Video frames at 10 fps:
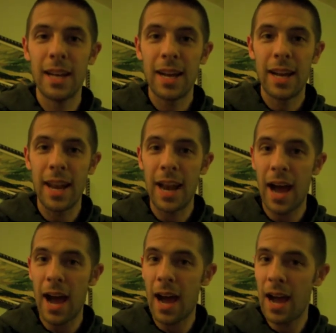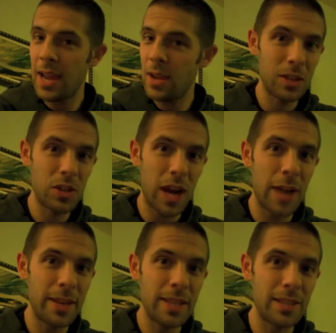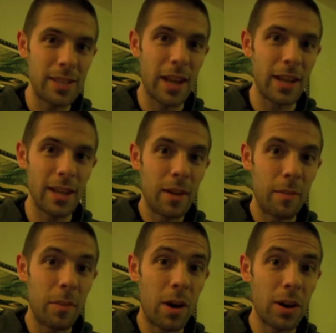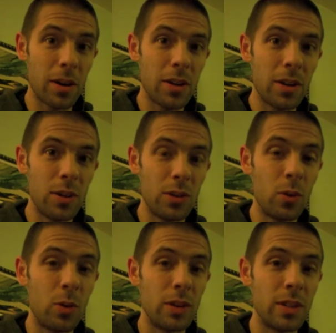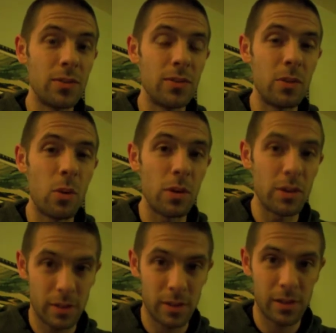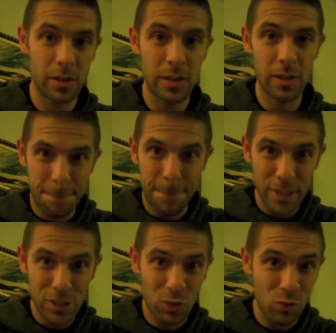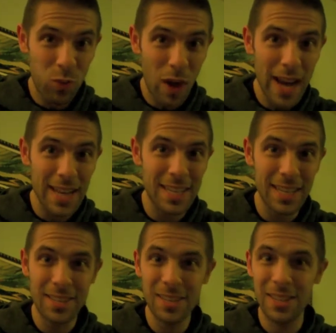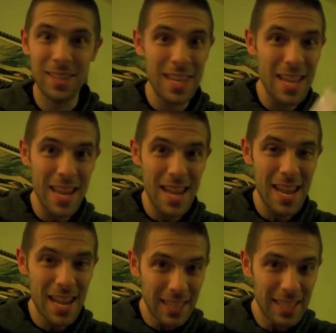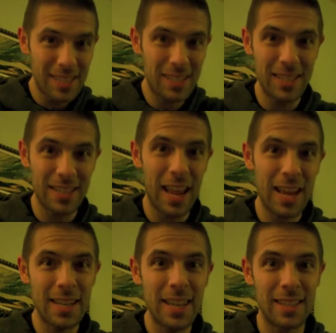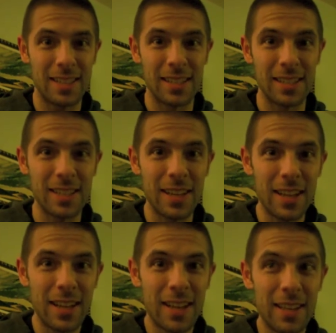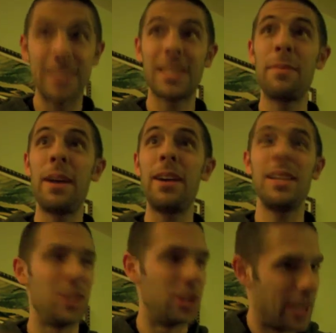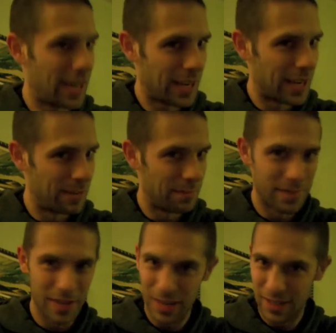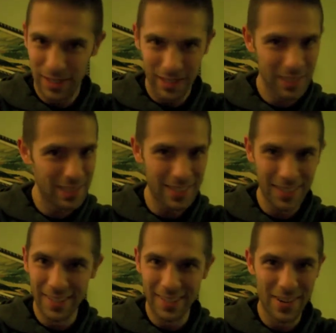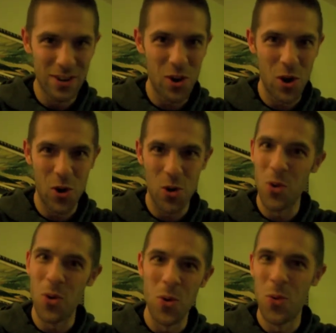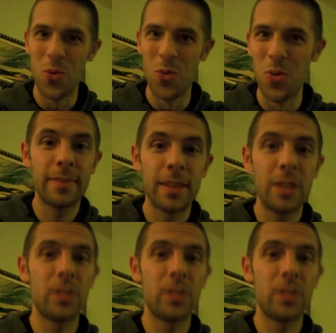And I chime in saying, mark your divorce. It's great! Just the instant antithesis. Let's get married. You're not getting married. No.